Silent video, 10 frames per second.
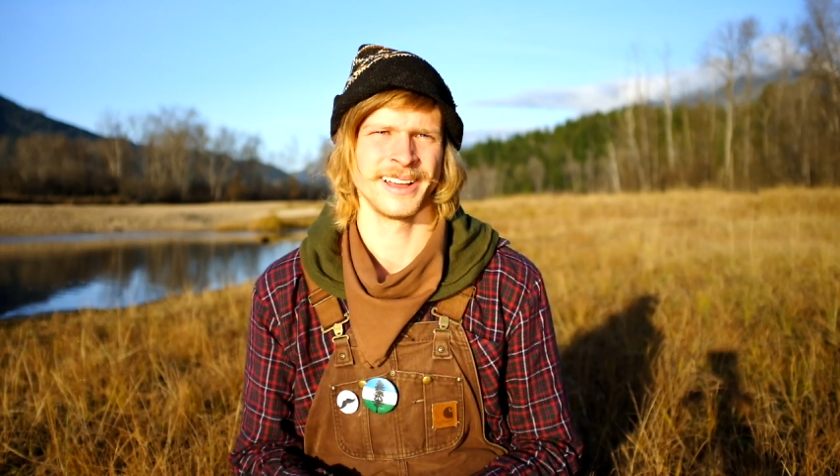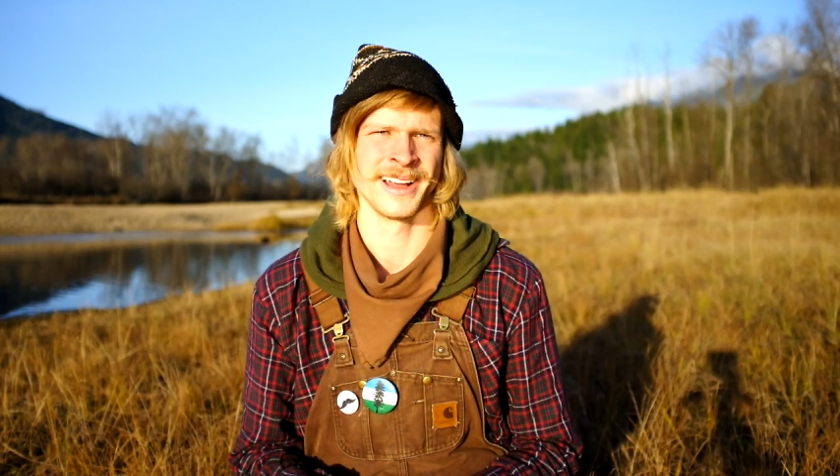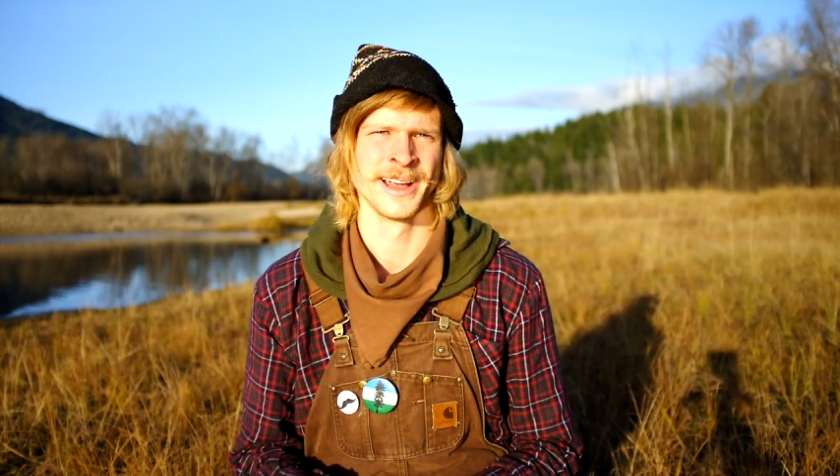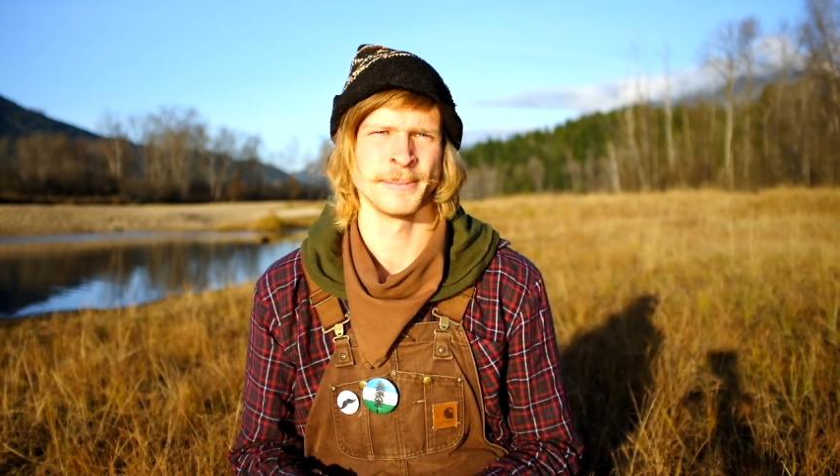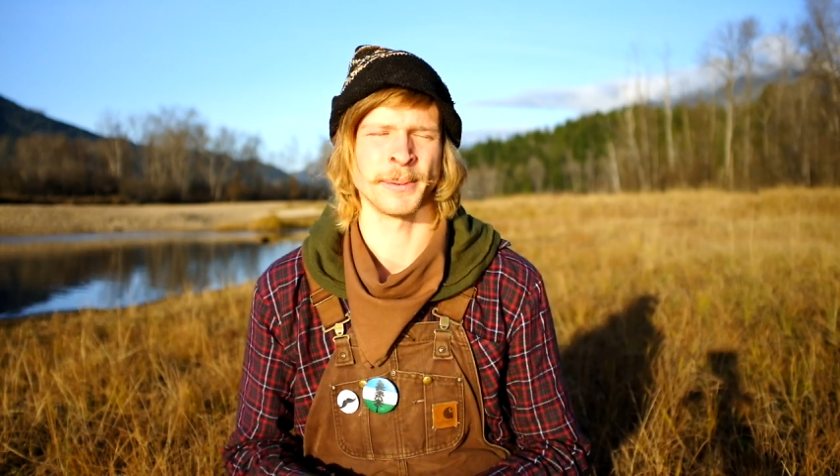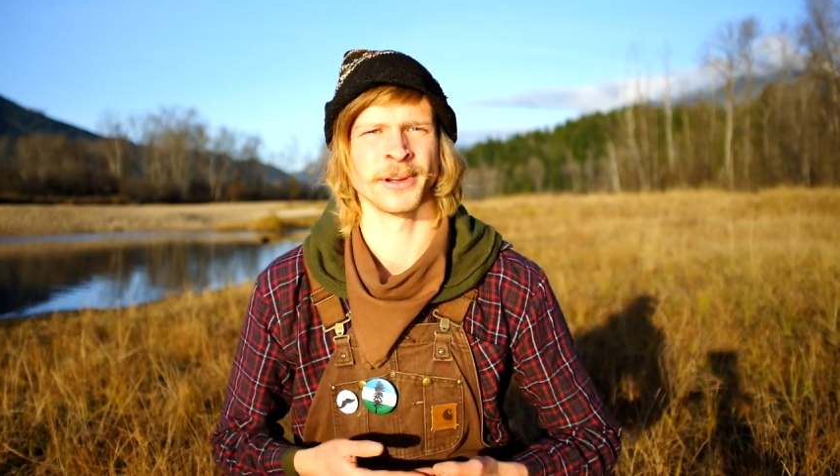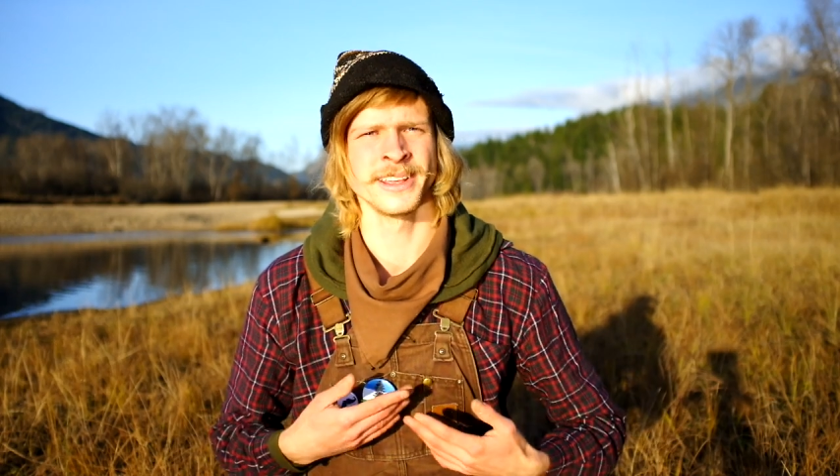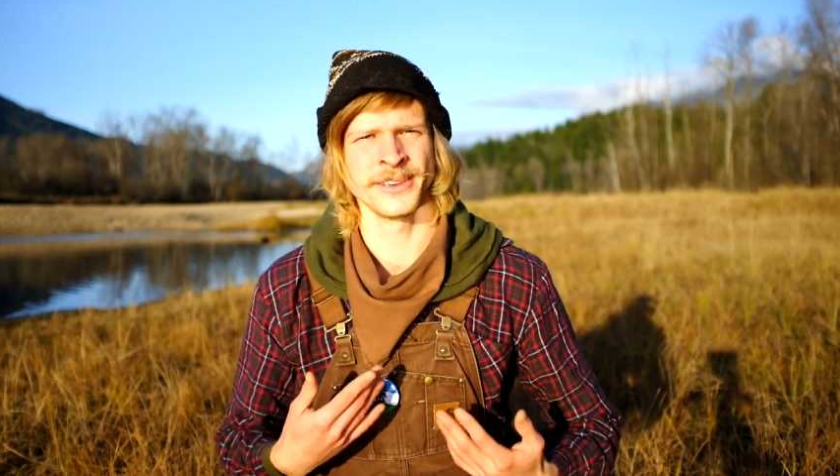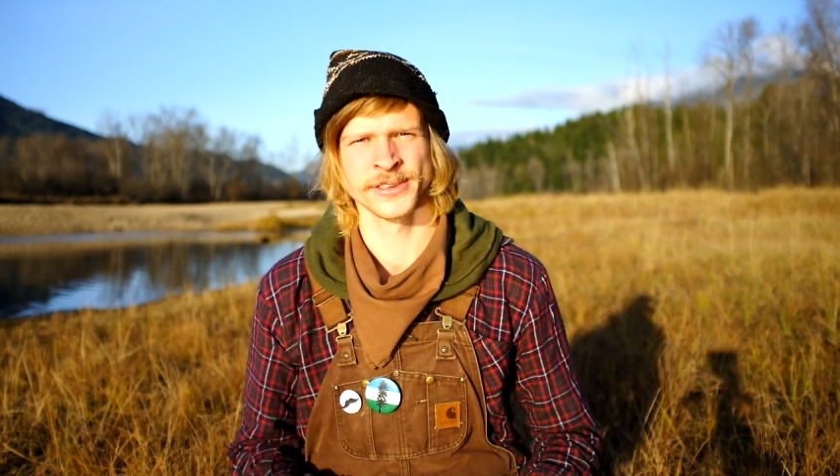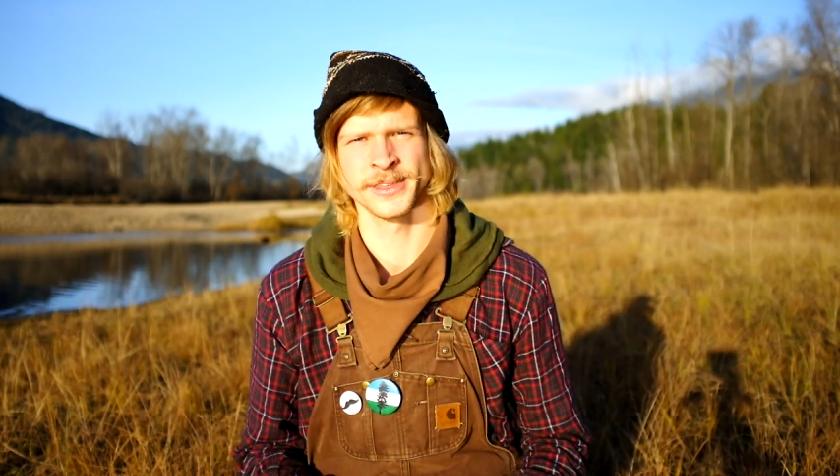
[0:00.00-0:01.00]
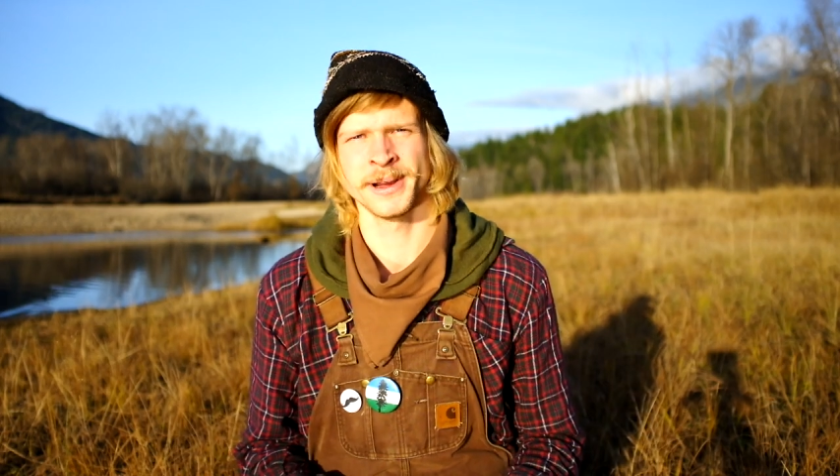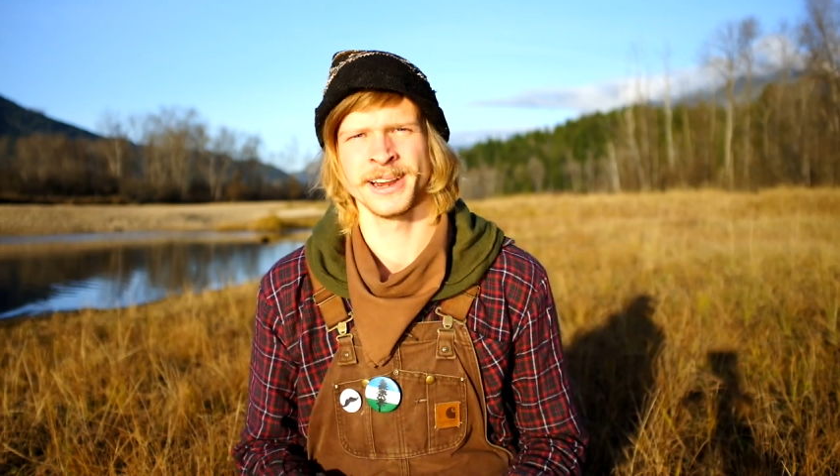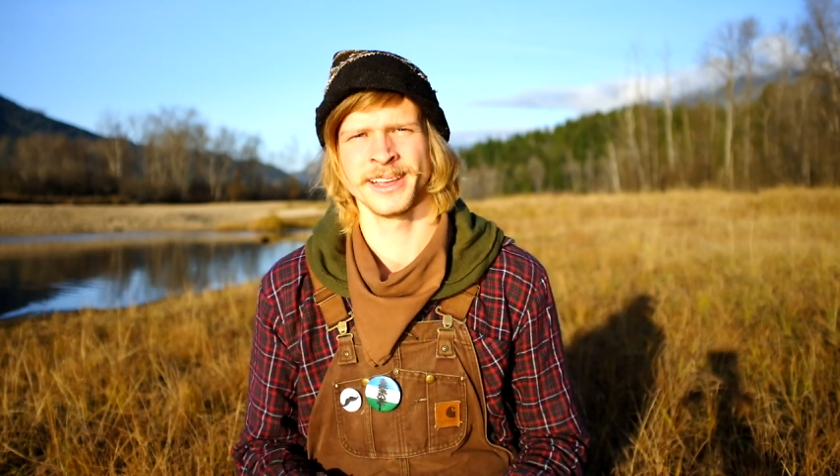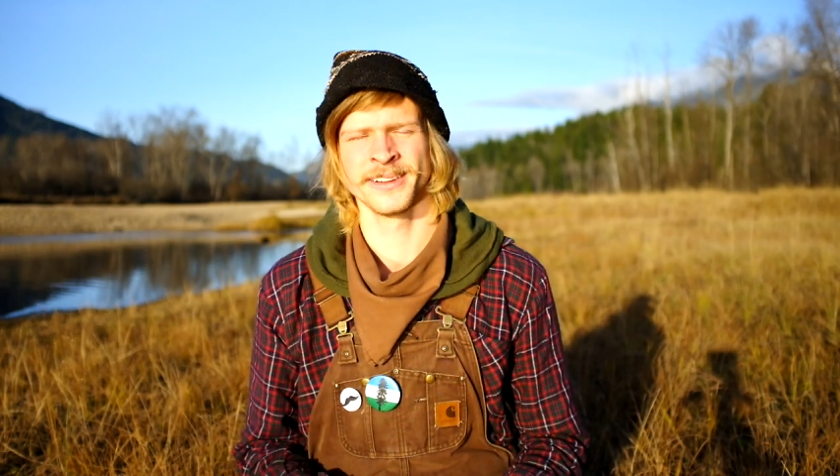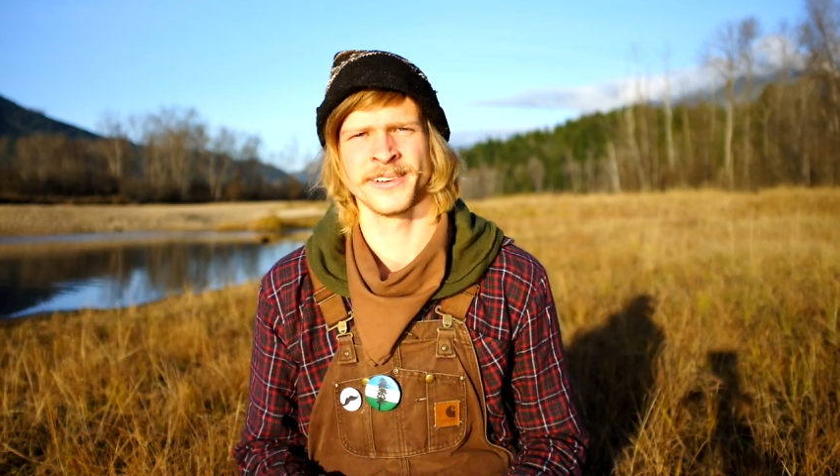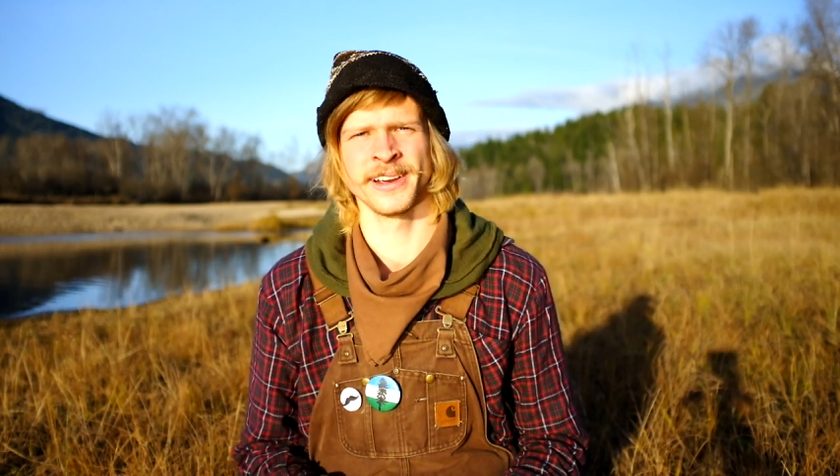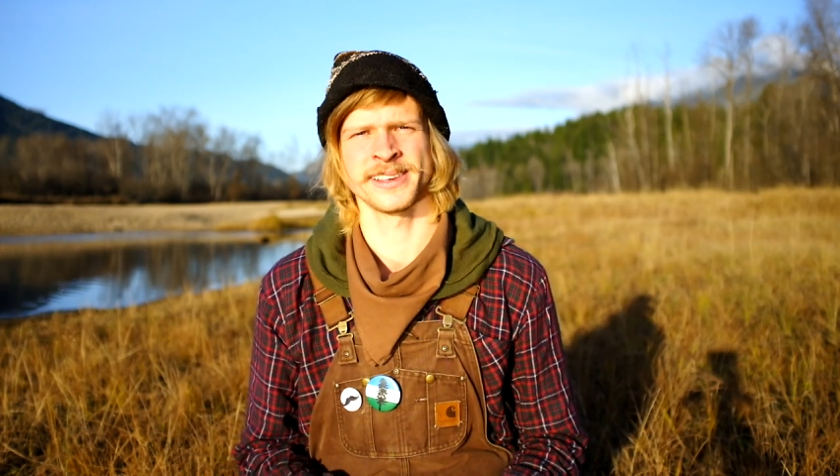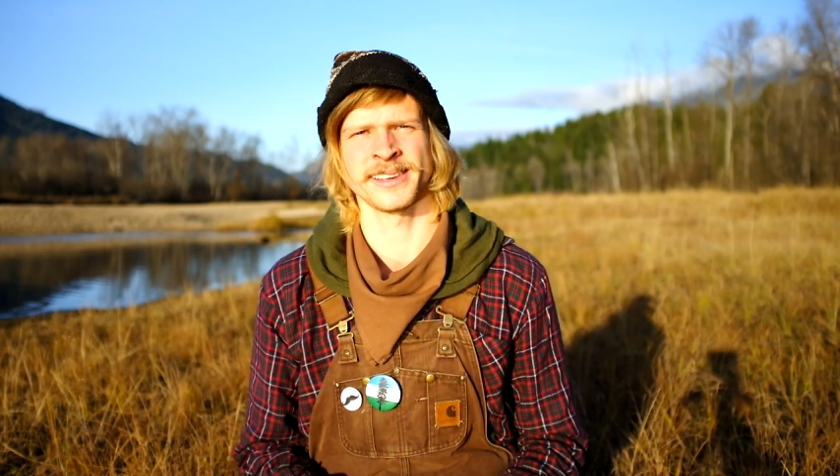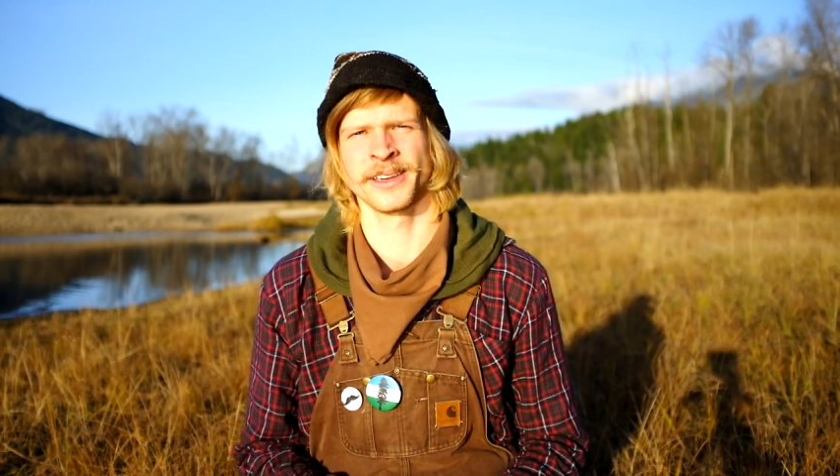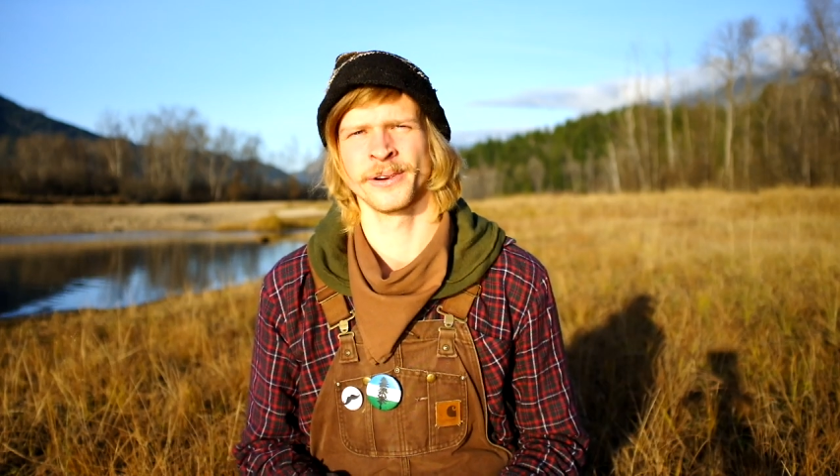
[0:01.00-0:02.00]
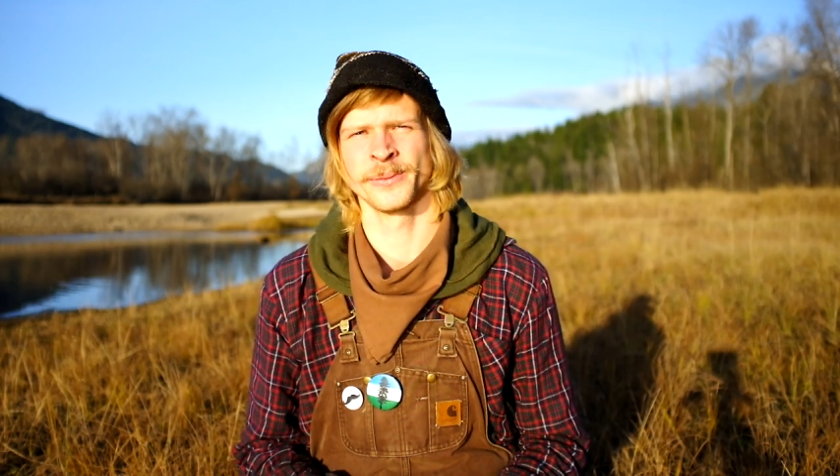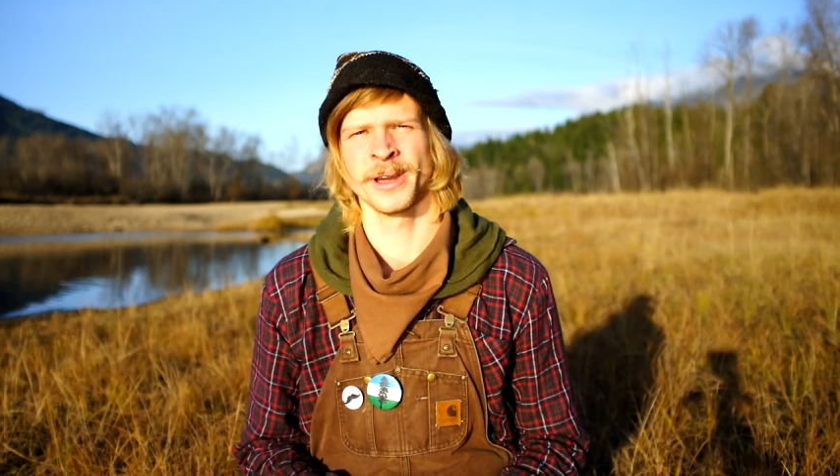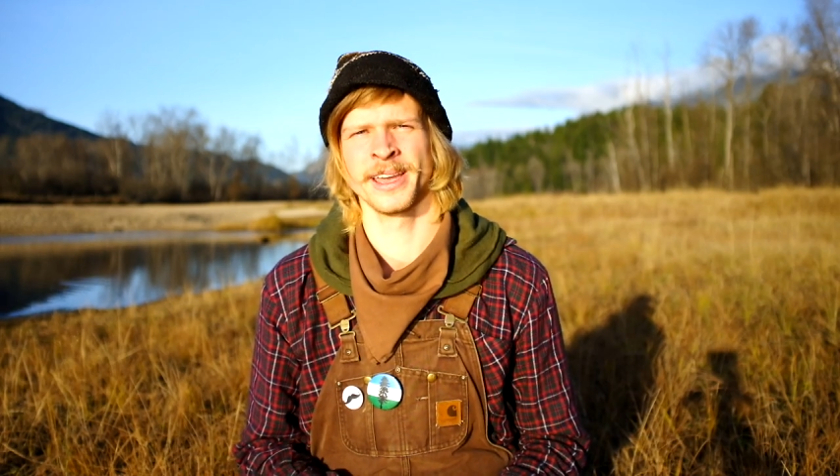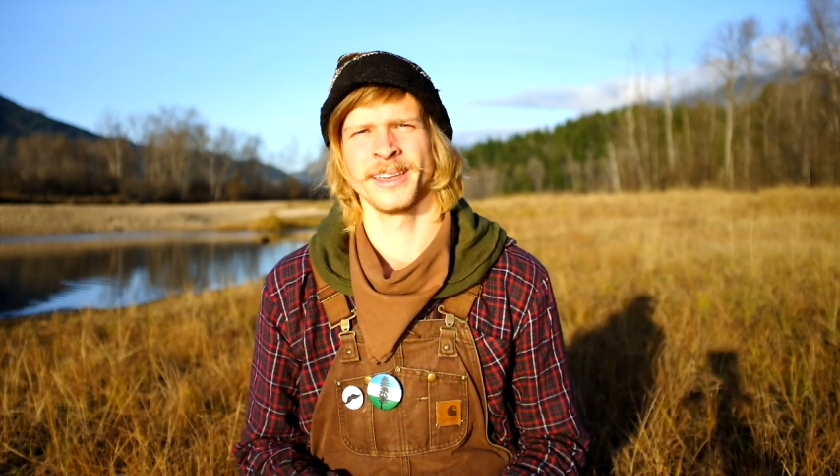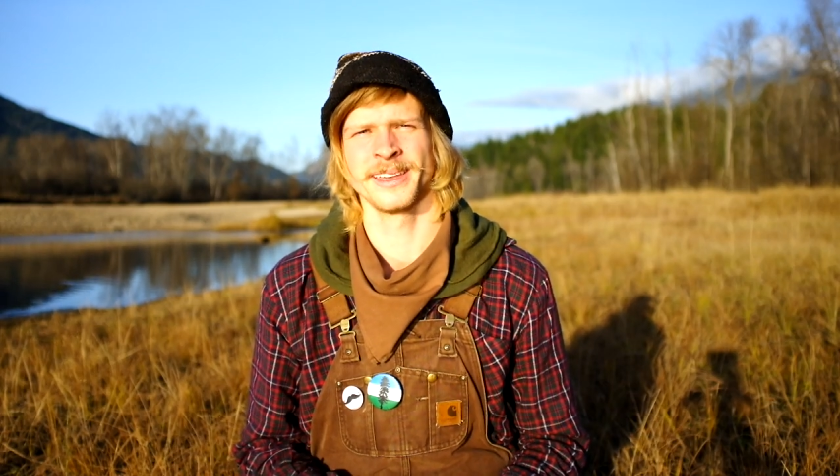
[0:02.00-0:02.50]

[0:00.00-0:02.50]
um, I'm going to use the money in a very sacred way.